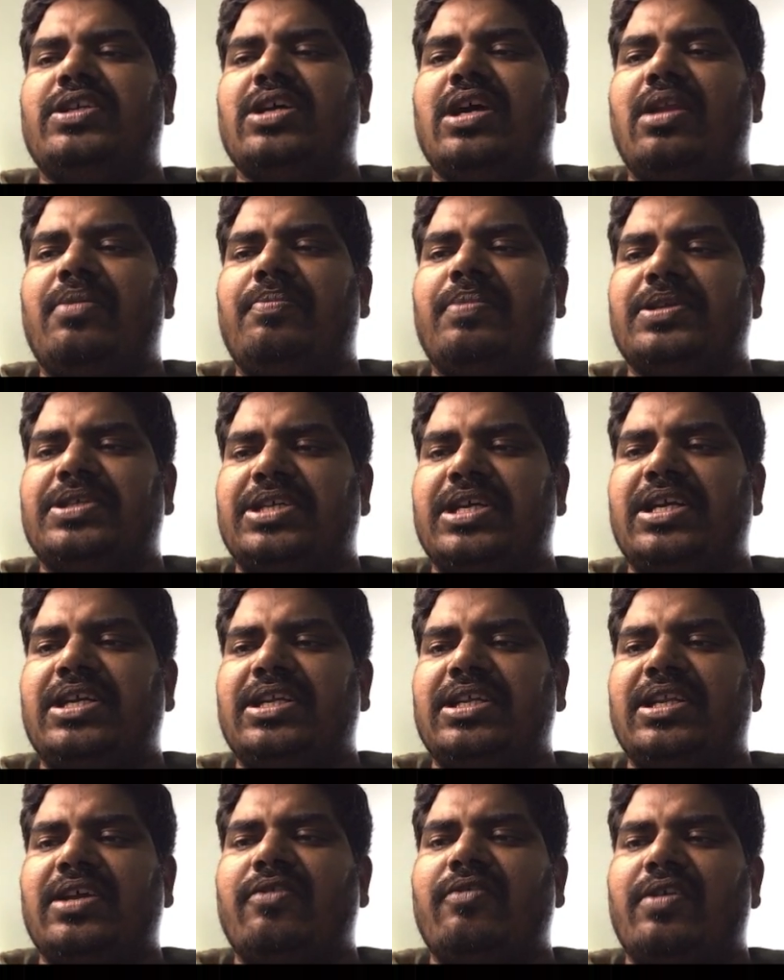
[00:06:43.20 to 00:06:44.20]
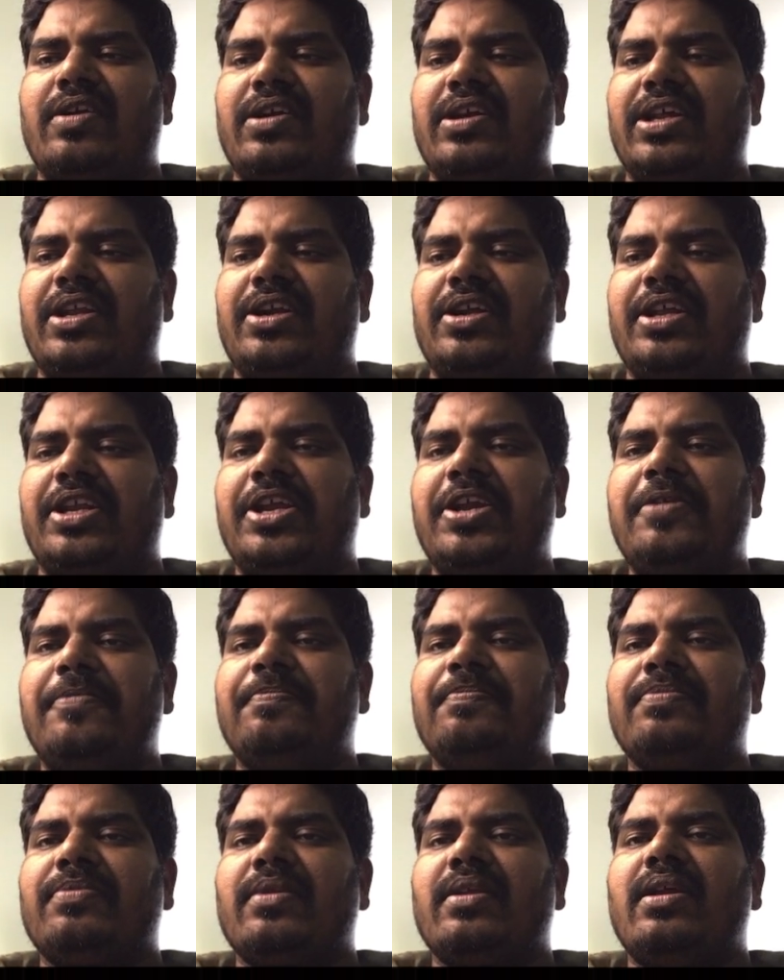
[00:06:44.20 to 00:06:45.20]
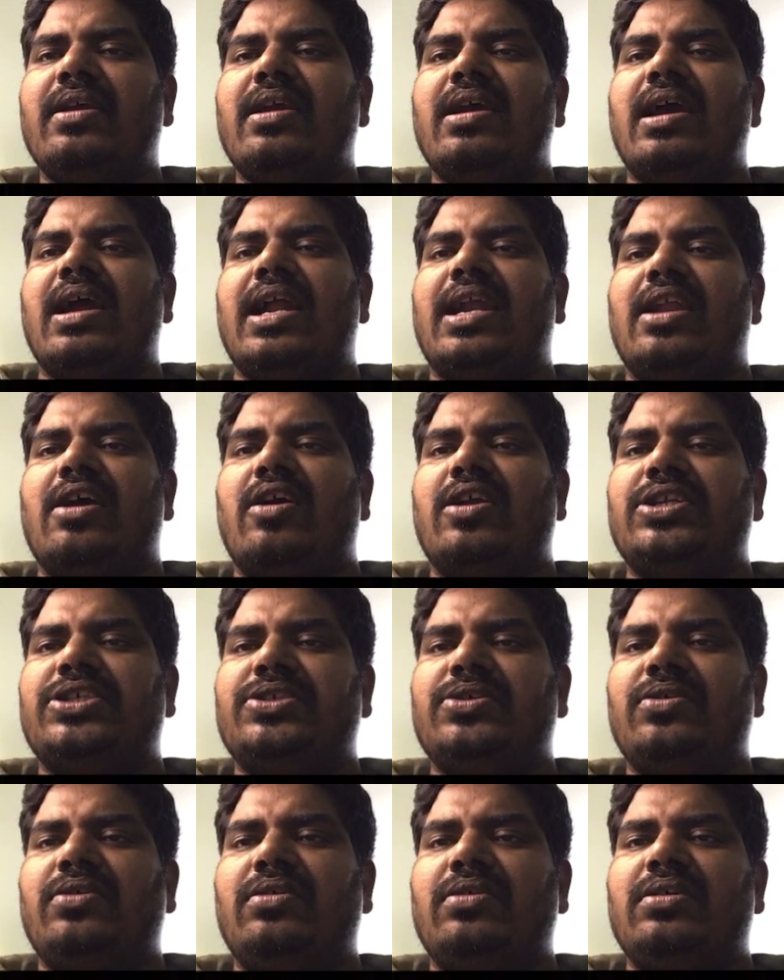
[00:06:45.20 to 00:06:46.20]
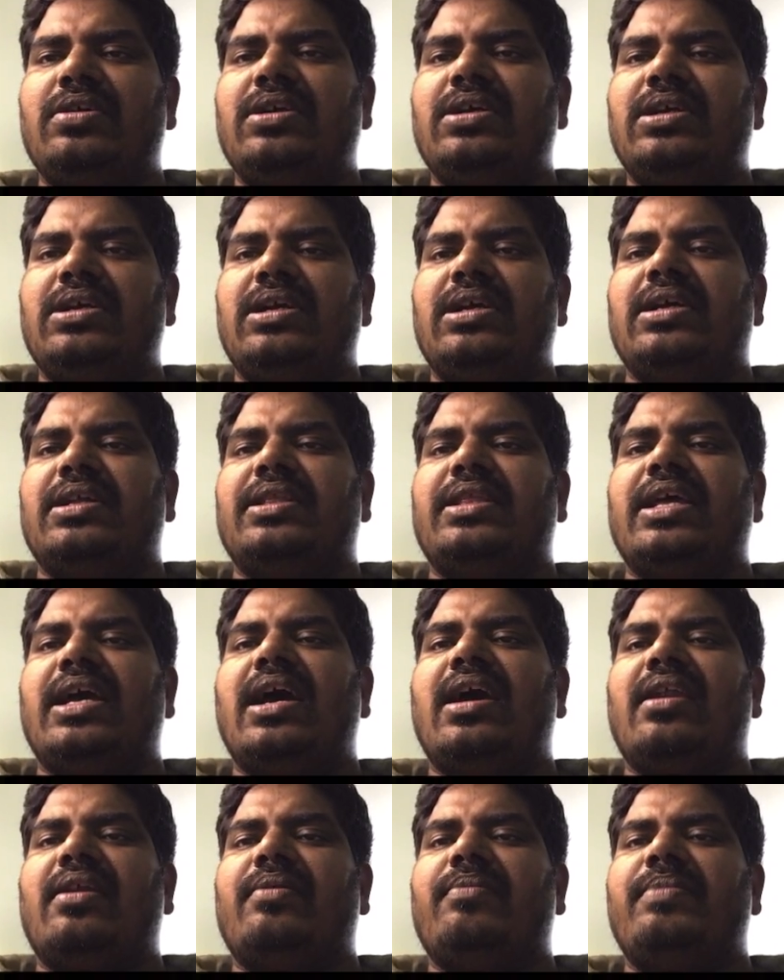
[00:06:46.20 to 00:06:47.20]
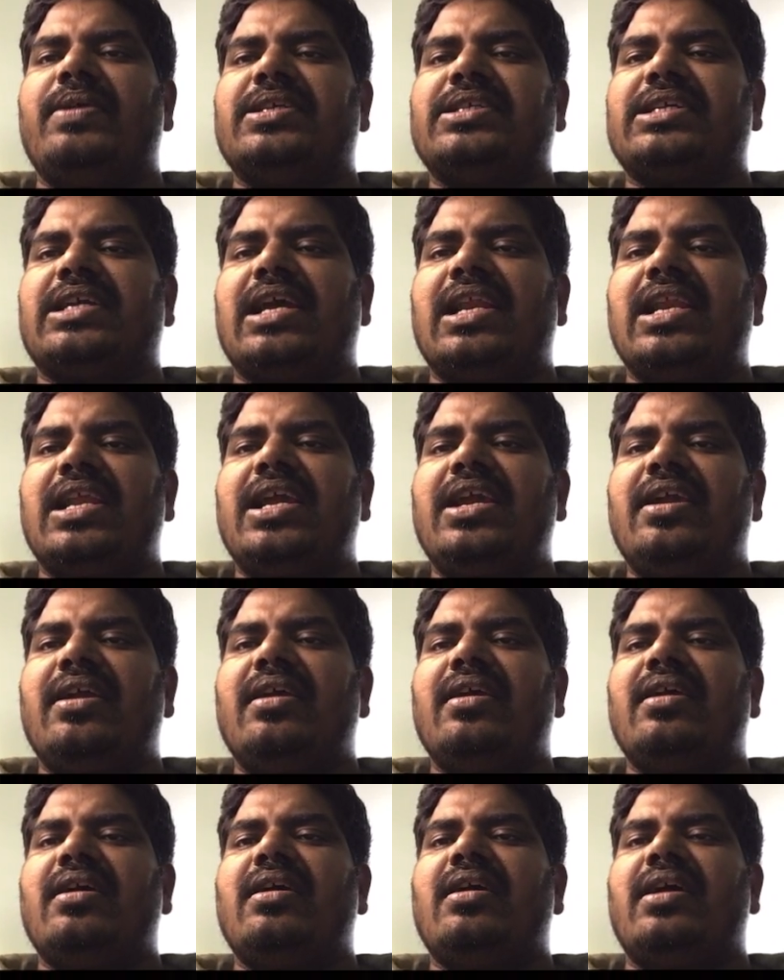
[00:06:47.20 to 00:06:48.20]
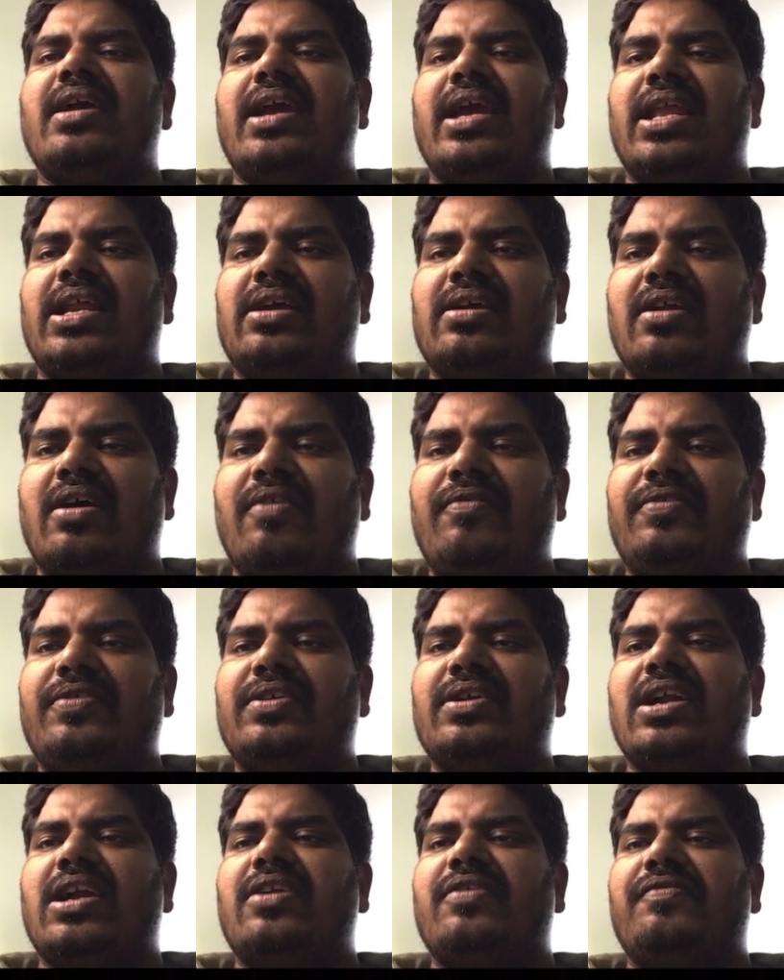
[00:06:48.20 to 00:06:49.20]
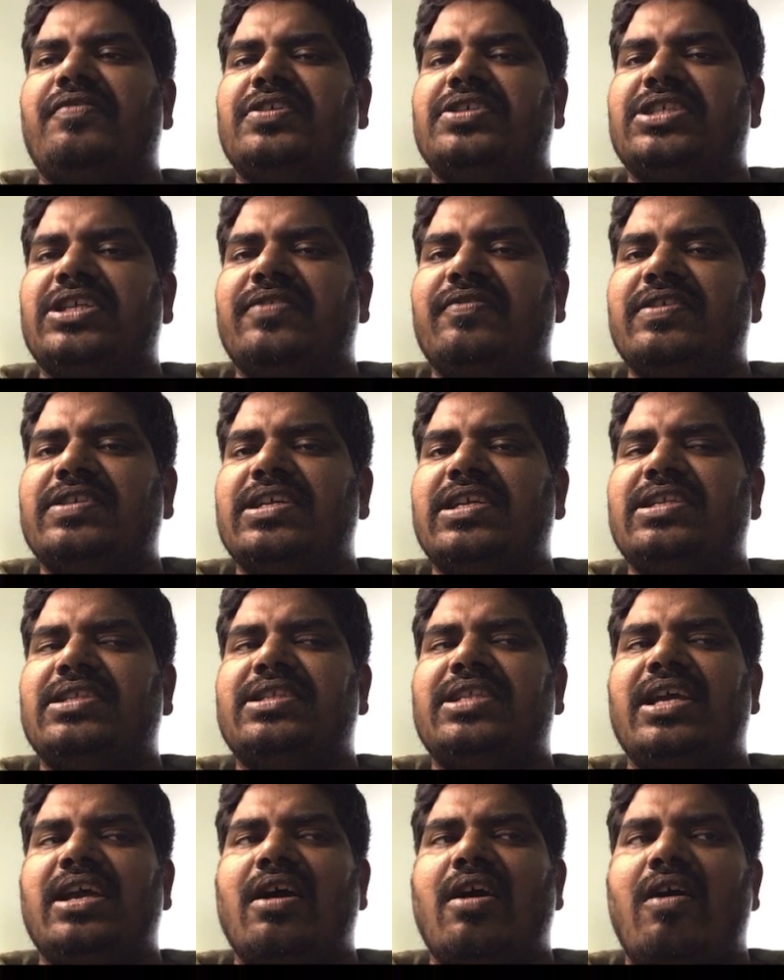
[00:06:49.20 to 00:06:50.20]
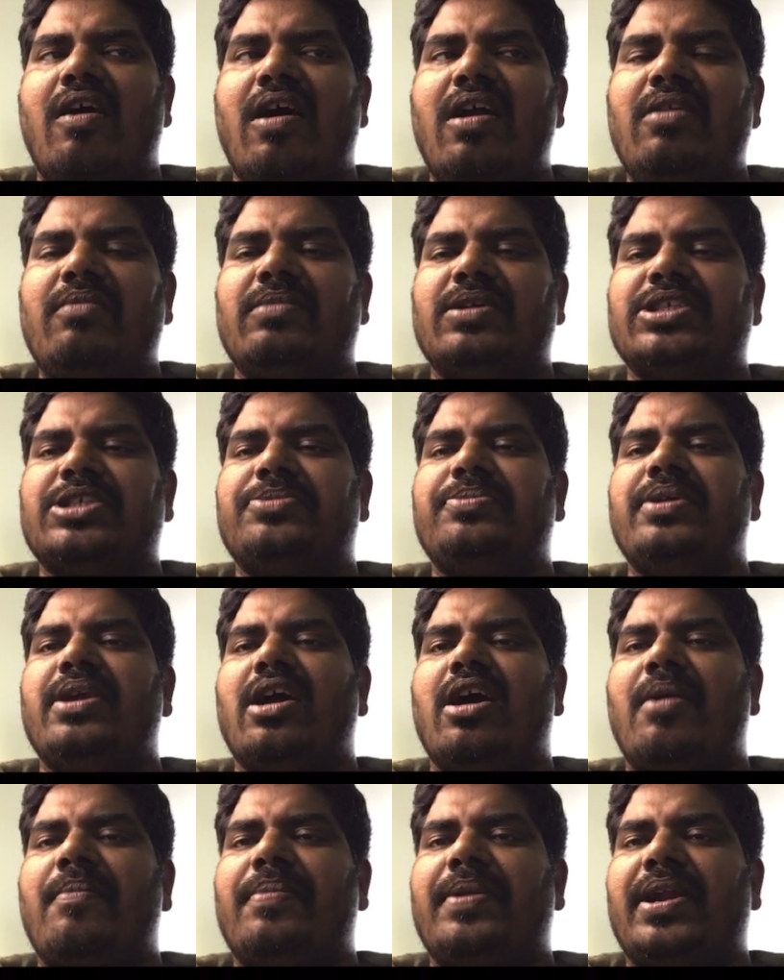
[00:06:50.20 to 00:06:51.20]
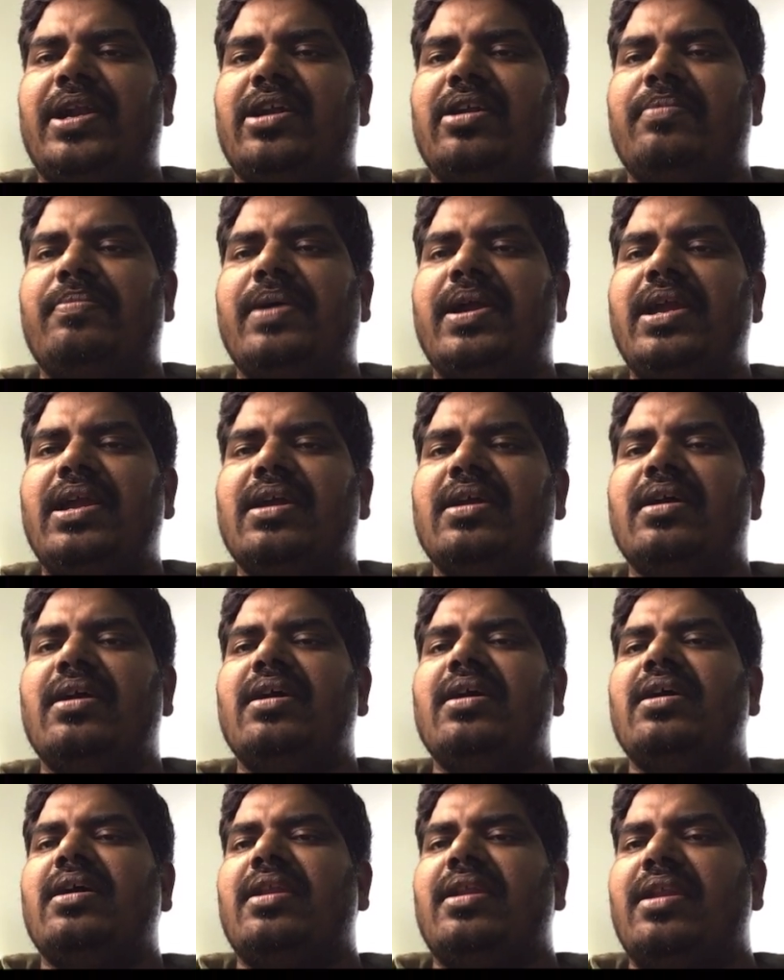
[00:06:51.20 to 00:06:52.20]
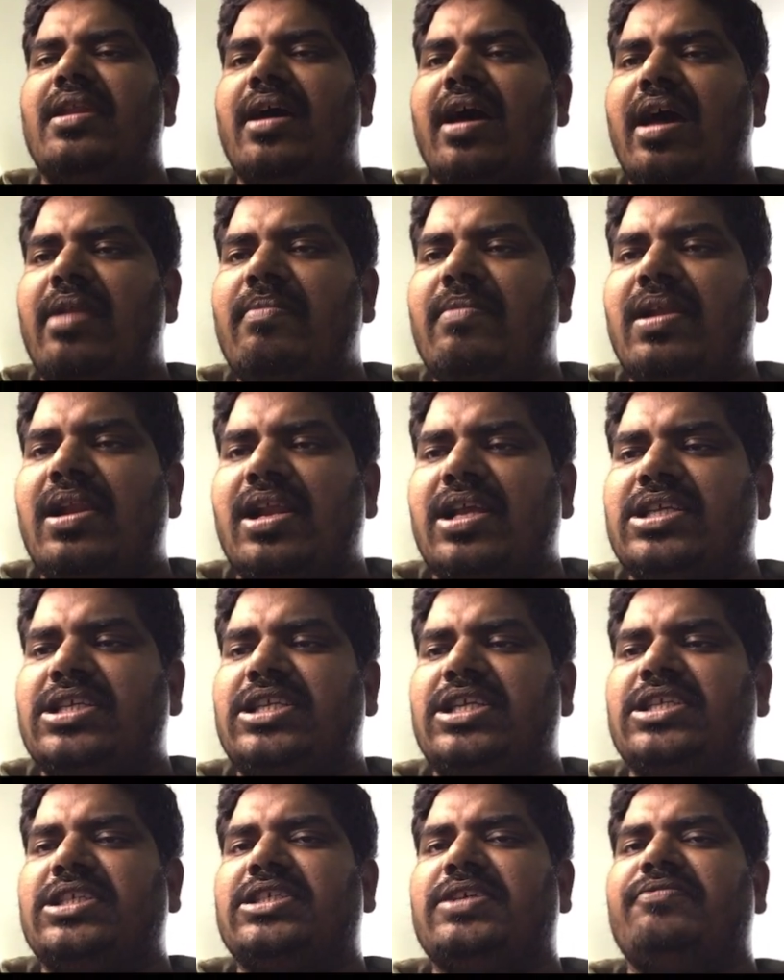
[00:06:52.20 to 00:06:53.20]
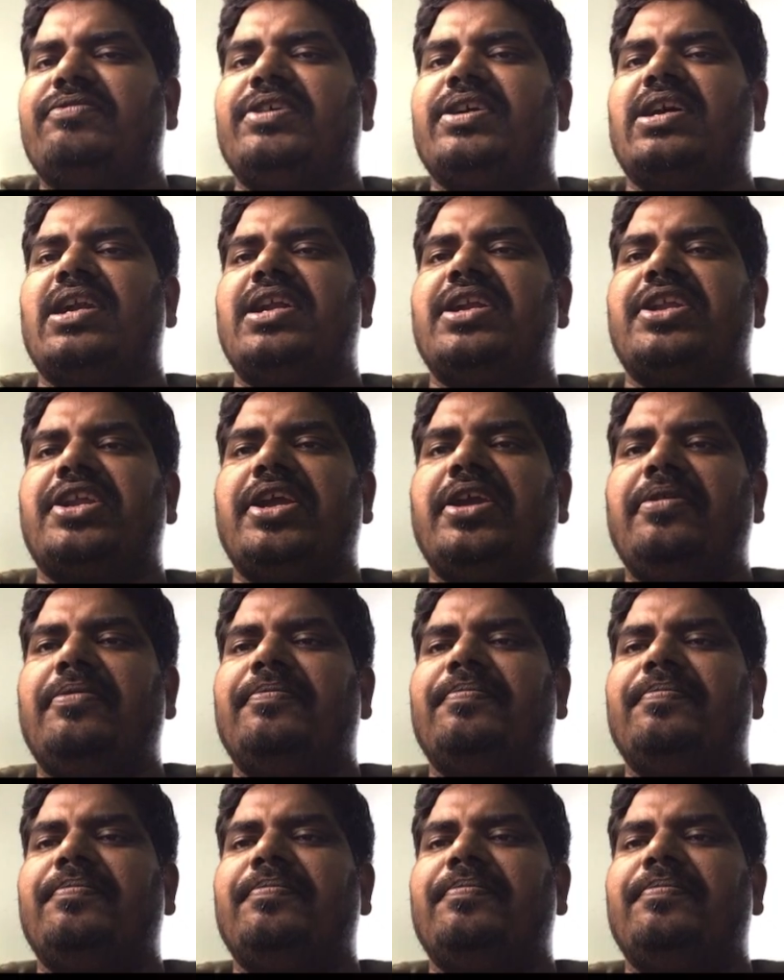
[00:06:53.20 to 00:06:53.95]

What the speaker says: present in our territory, and also they are basically aircraft and fishing vessels. They all must be operated by normal residents of the country.